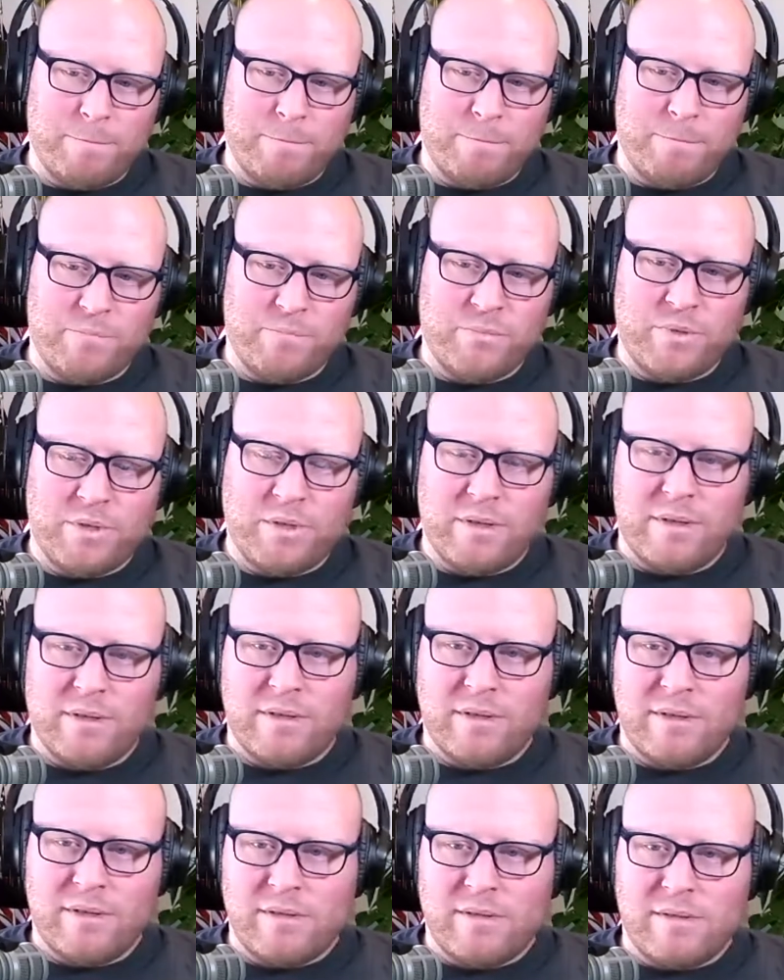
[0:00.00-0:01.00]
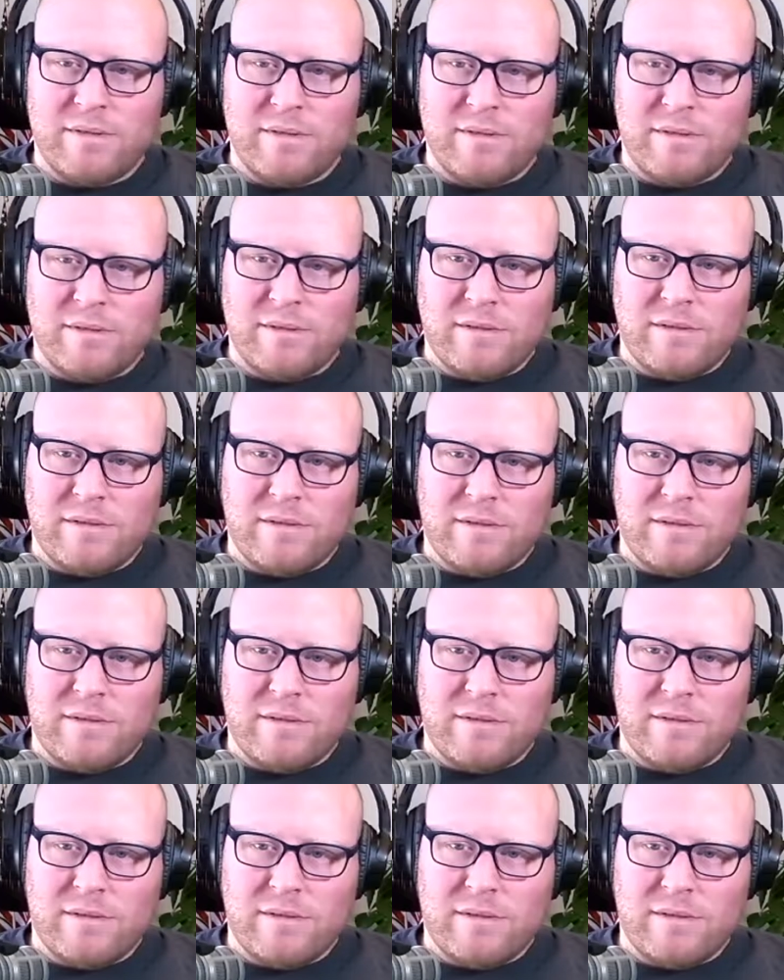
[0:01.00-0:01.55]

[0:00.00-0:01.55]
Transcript: But so I